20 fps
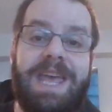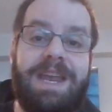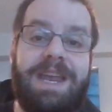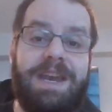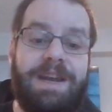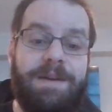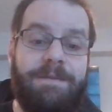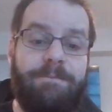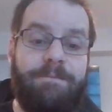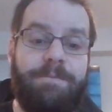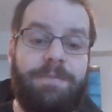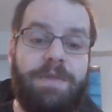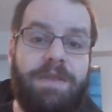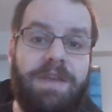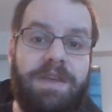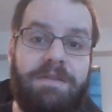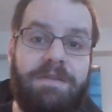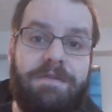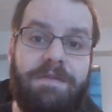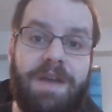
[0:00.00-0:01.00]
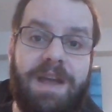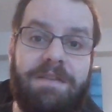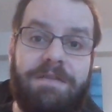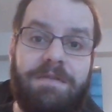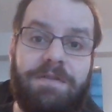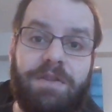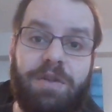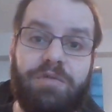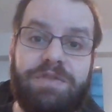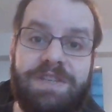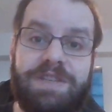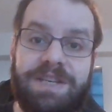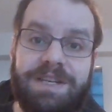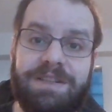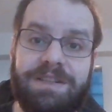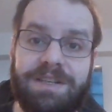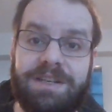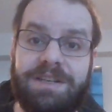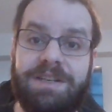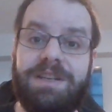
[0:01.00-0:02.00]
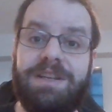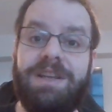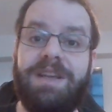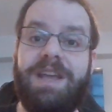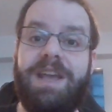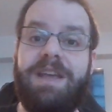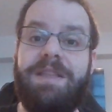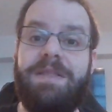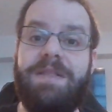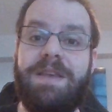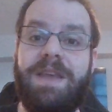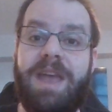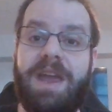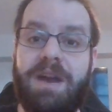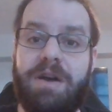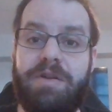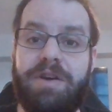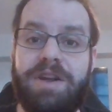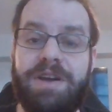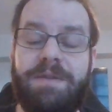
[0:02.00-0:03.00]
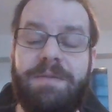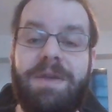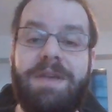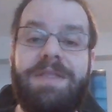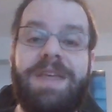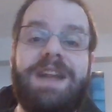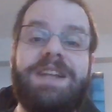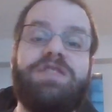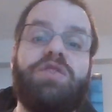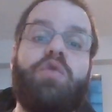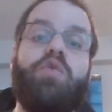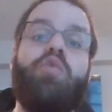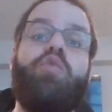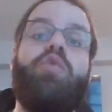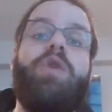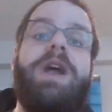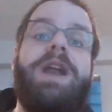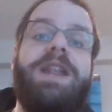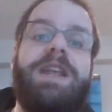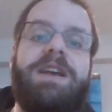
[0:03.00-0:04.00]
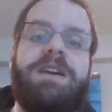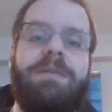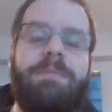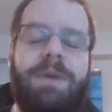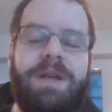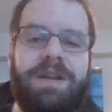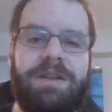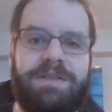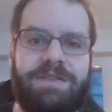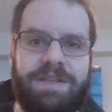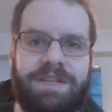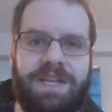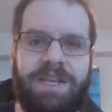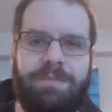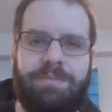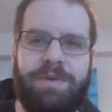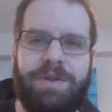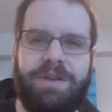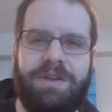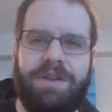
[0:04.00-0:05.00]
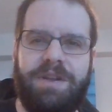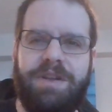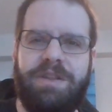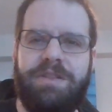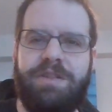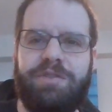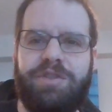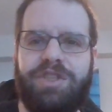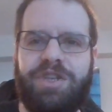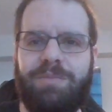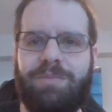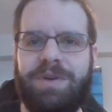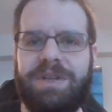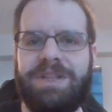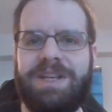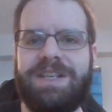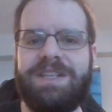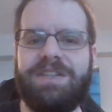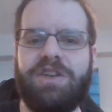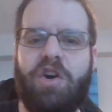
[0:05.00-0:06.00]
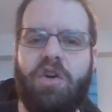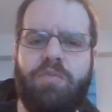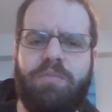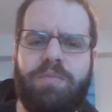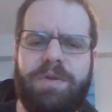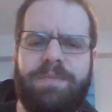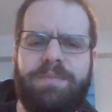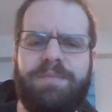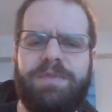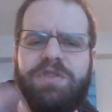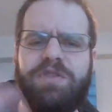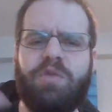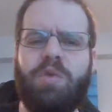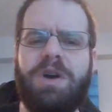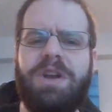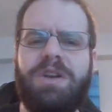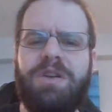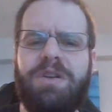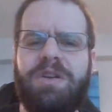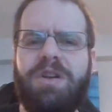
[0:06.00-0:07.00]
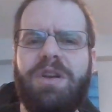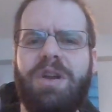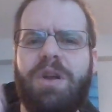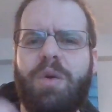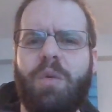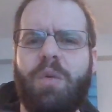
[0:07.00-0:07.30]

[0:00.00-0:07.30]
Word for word: in a flotilla in the area that has already committed to keeping the shipping lanes open. So what